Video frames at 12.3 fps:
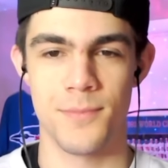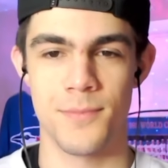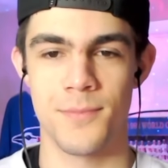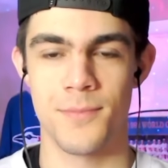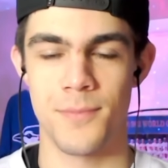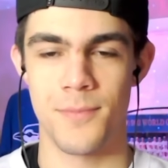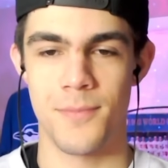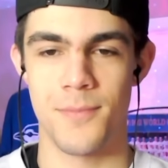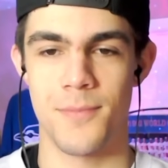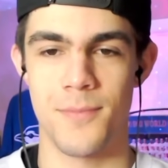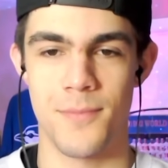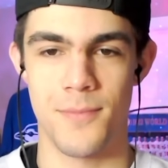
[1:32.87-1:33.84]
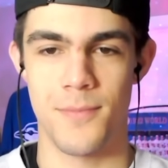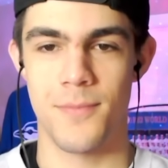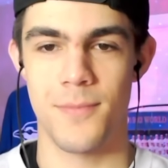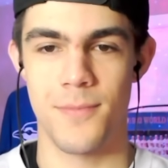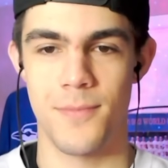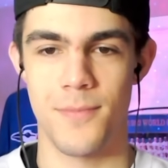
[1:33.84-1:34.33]

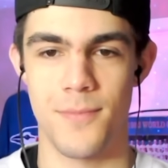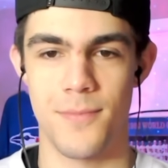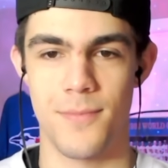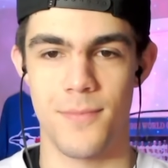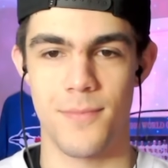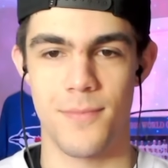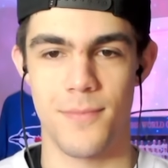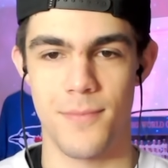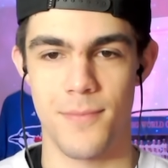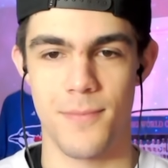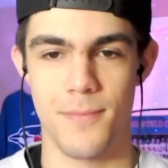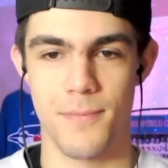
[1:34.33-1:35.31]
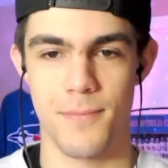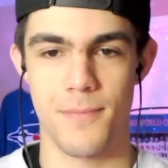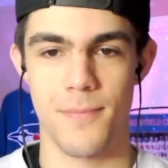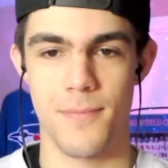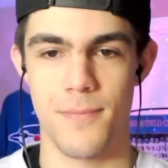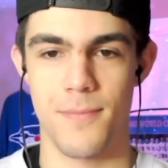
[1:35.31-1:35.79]

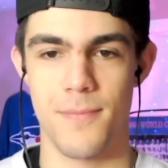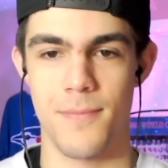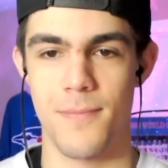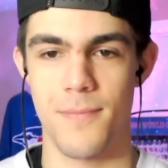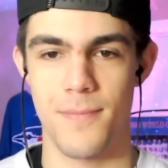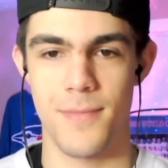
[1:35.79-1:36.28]
No words are spoken by the person on screen.